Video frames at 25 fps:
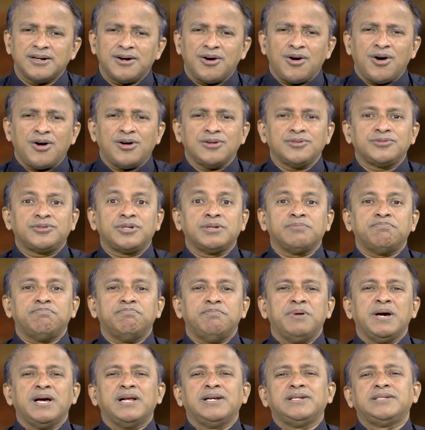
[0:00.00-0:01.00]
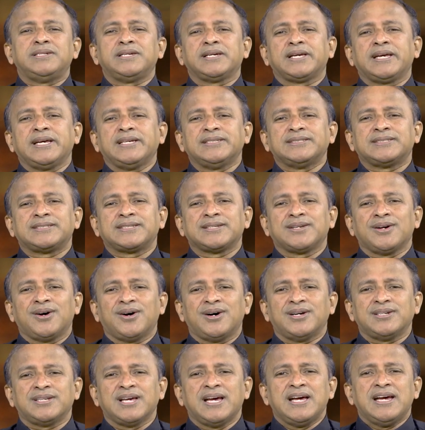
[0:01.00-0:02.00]
all rebelled against
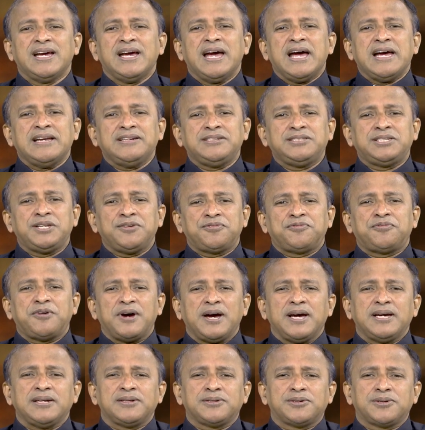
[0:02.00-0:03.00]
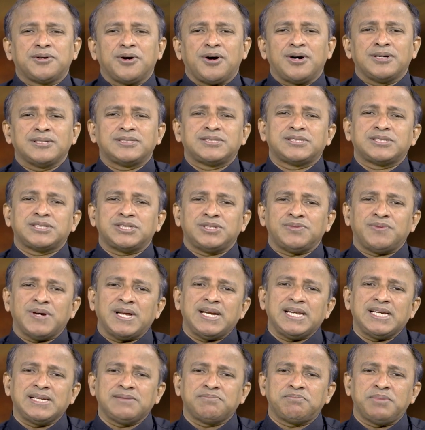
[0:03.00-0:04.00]
God and defied God's
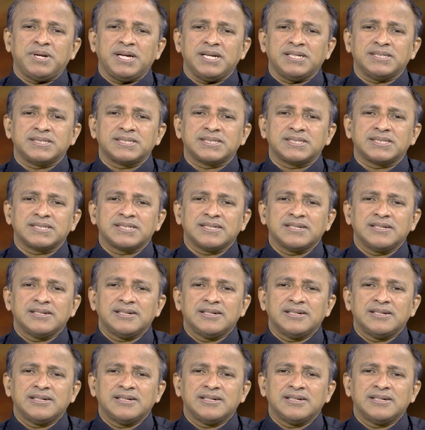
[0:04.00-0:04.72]
dwelling place.